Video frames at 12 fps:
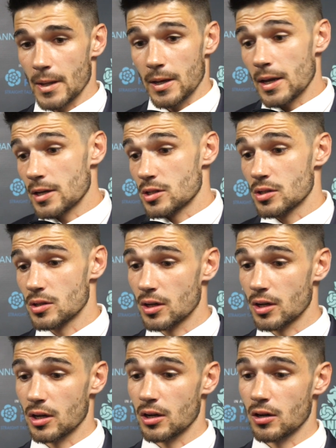Yes,
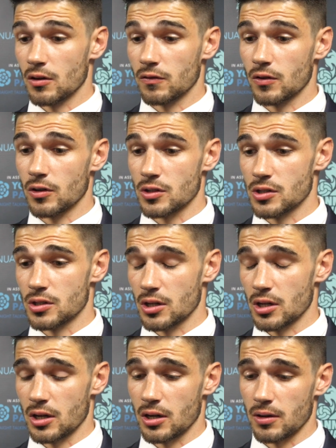of course.
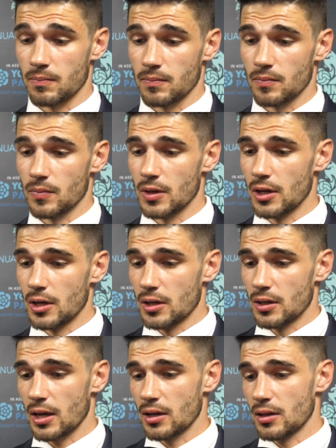
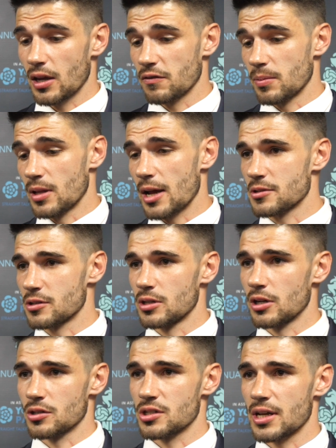They've been
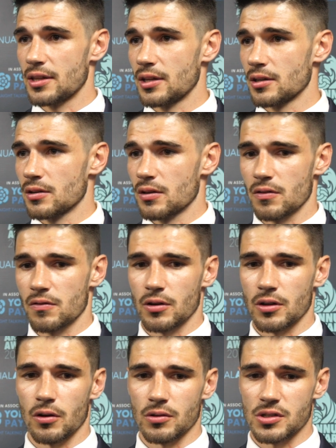absolutely outstanding
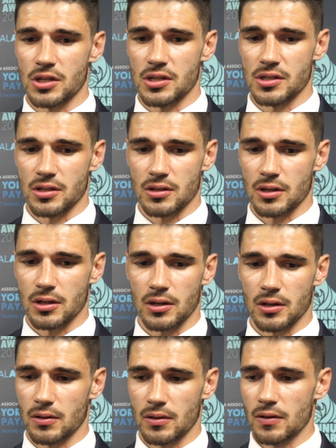throughout the whole
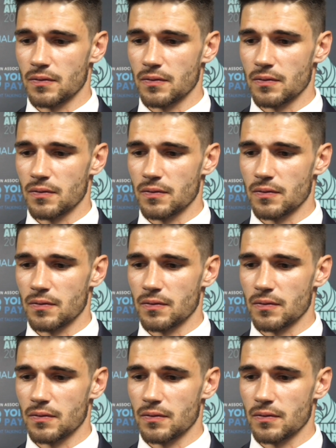season.